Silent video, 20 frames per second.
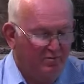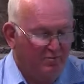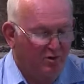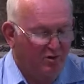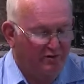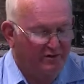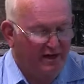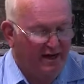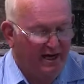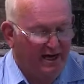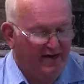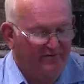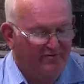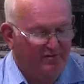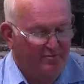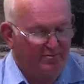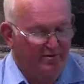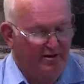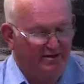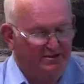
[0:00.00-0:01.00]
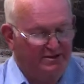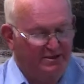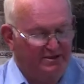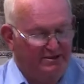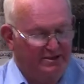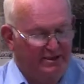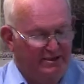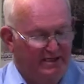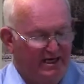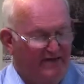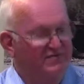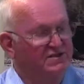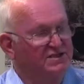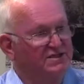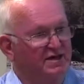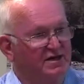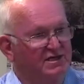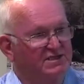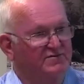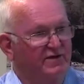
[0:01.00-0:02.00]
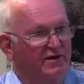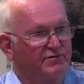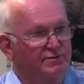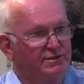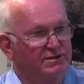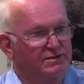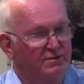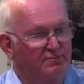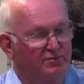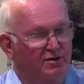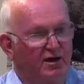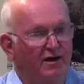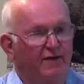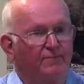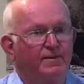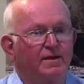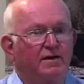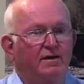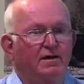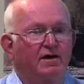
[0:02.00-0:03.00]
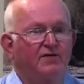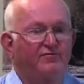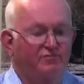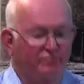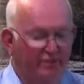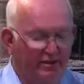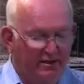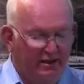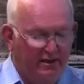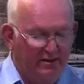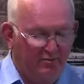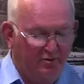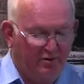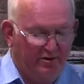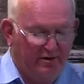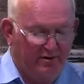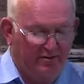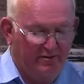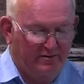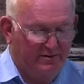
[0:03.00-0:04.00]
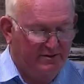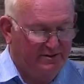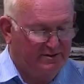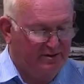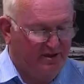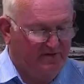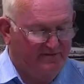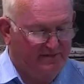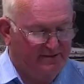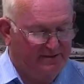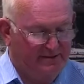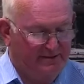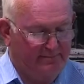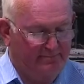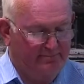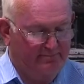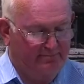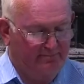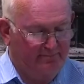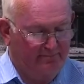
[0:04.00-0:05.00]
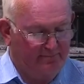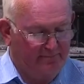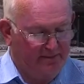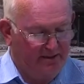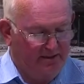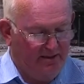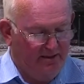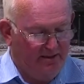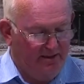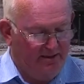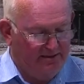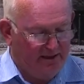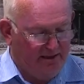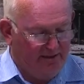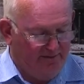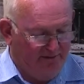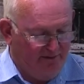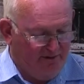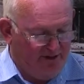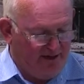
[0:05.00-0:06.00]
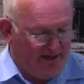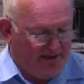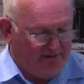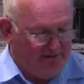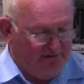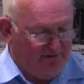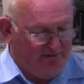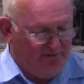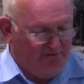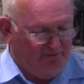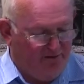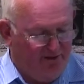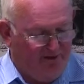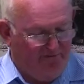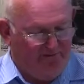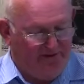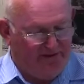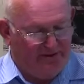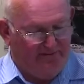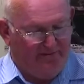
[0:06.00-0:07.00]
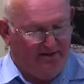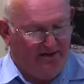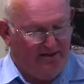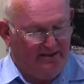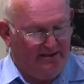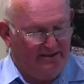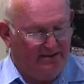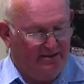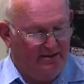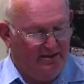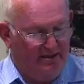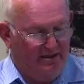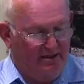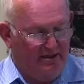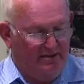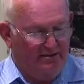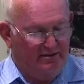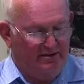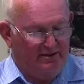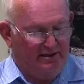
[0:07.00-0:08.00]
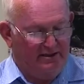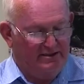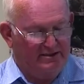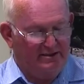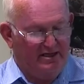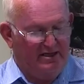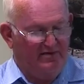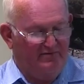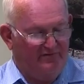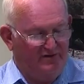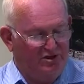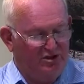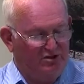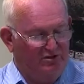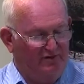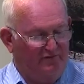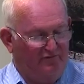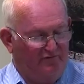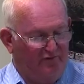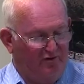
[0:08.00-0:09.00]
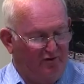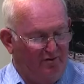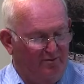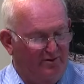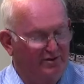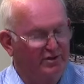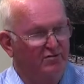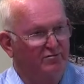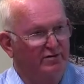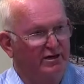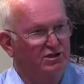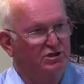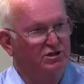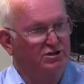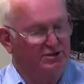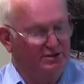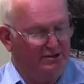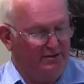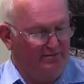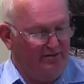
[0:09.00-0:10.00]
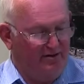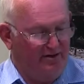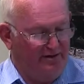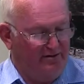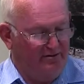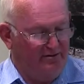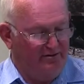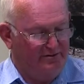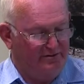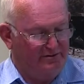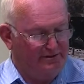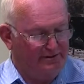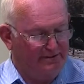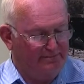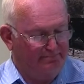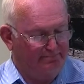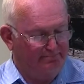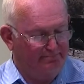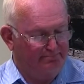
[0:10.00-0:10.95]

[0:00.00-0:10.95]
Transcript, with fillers: More than half the mines didn't have a satisfactory supply of drinking water at the surface. So the board acted to improve these amenities to the extent of issuing formal directions to mine orders.